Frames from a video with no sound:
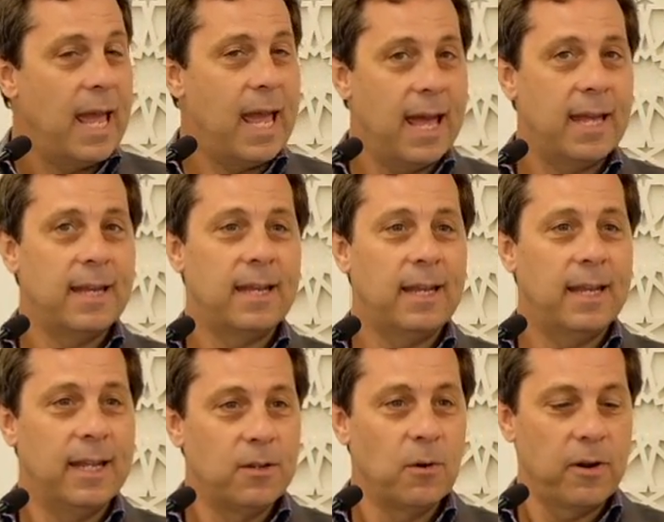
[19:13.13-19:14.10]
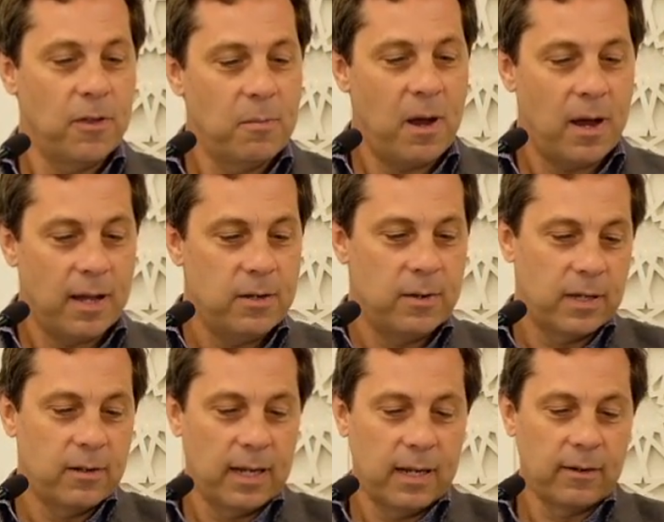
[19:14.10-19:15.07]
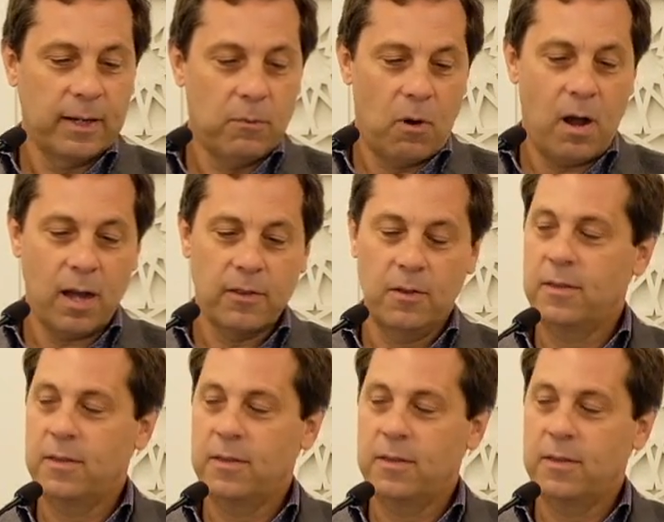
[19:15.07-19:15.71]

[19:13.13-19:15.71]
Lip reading: And in North Oman, you can literally walk